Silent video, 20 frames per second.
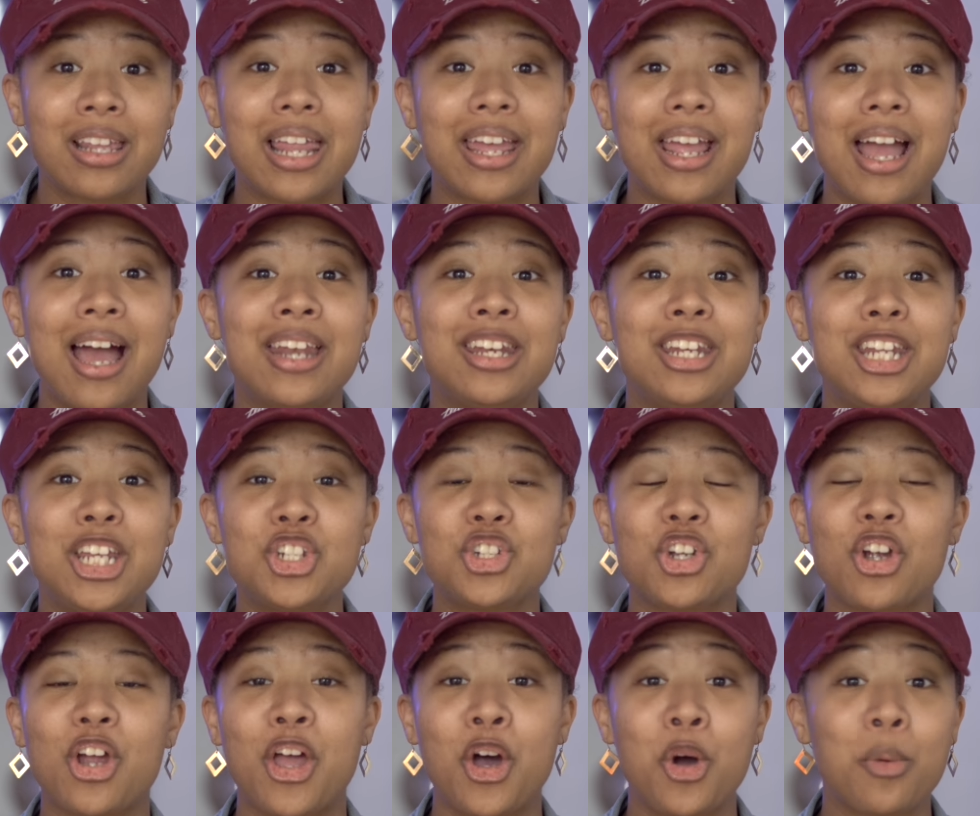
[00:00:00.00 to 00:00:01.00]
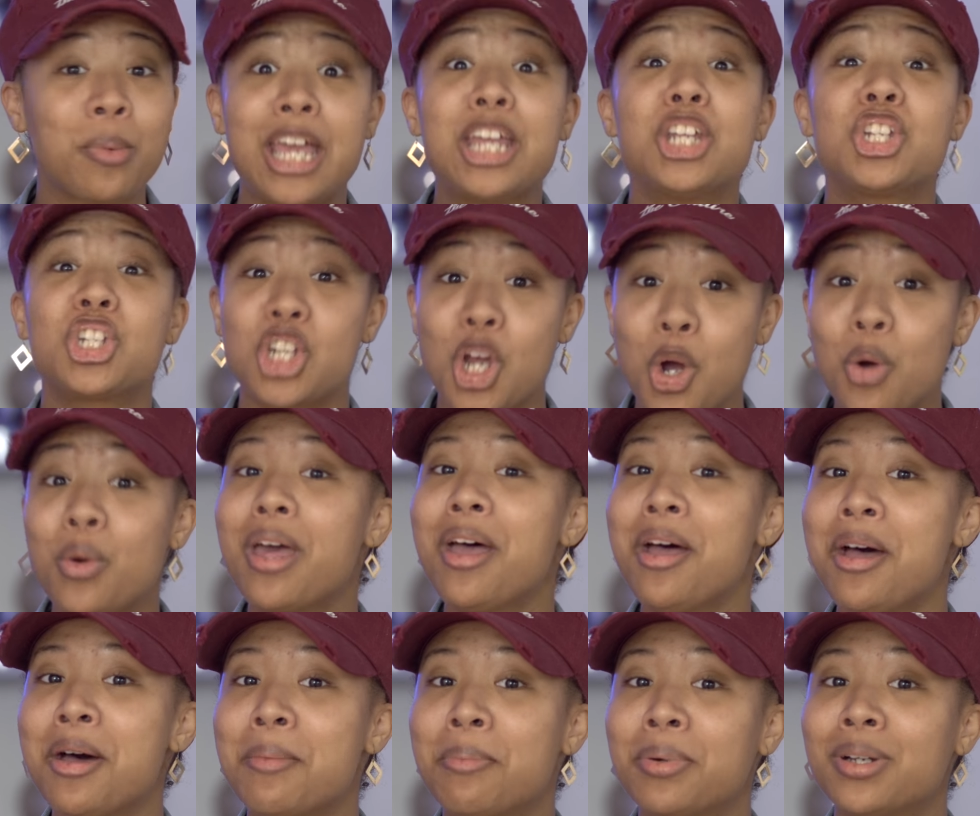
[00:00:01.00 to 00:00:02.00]
Like, I need your help. They showed
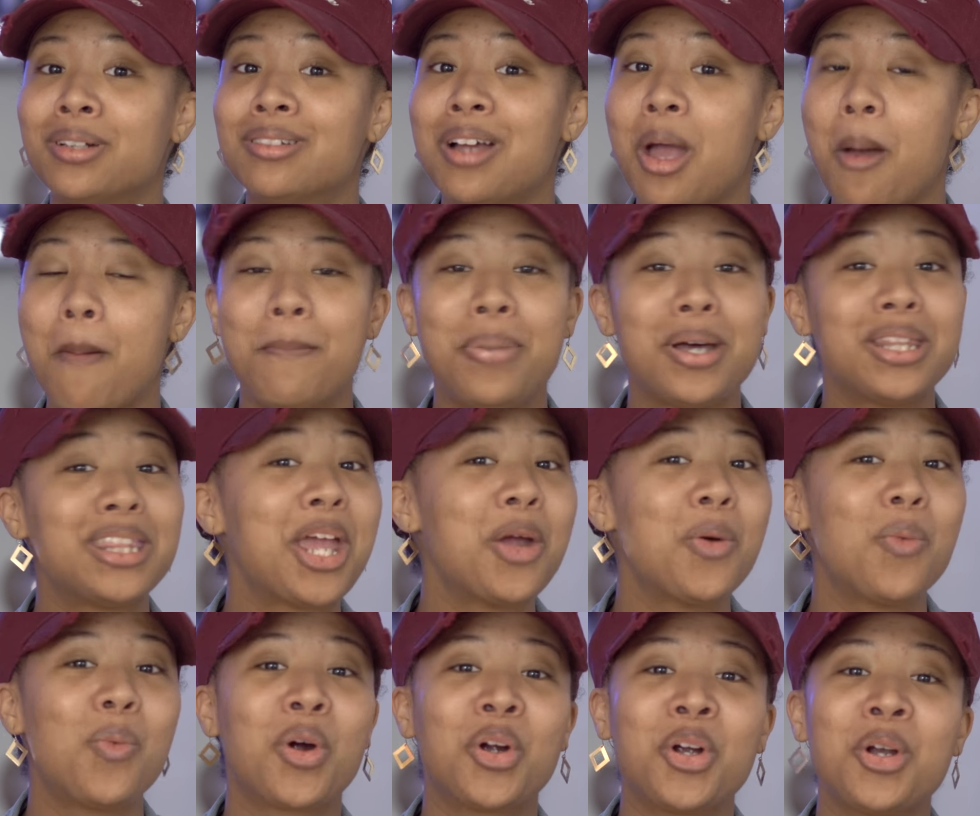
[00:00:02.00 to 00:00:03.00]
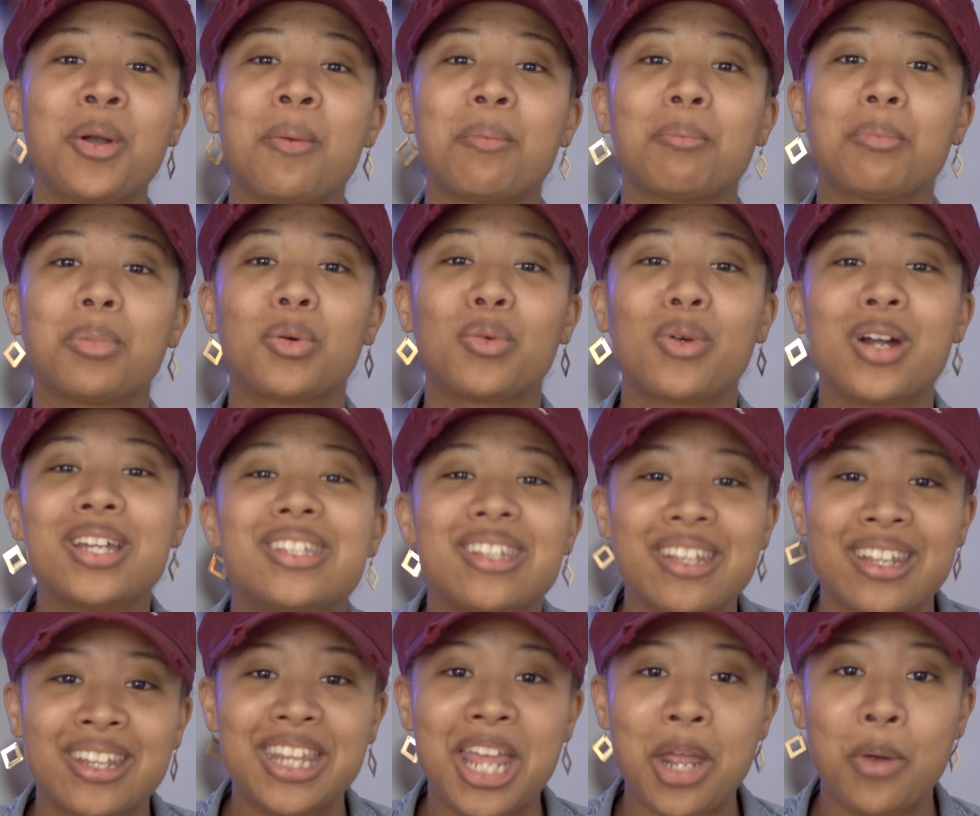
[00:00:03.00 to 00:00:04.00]
up, but they weren't
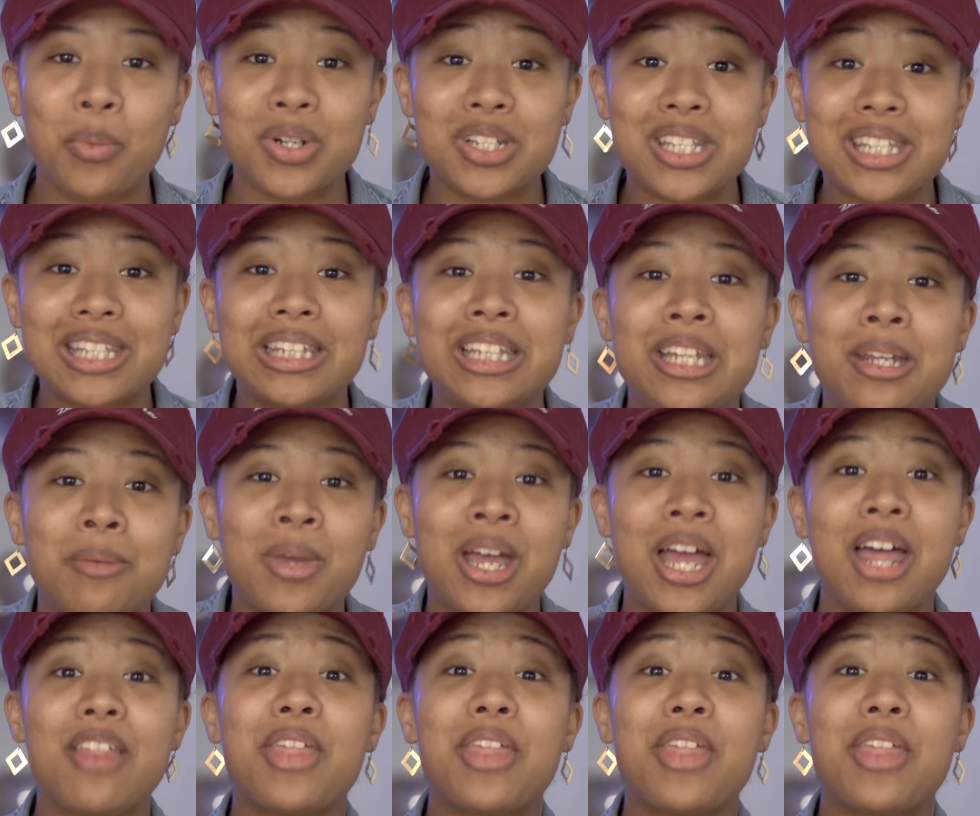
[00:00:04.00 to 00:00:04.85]
present. They were asleep.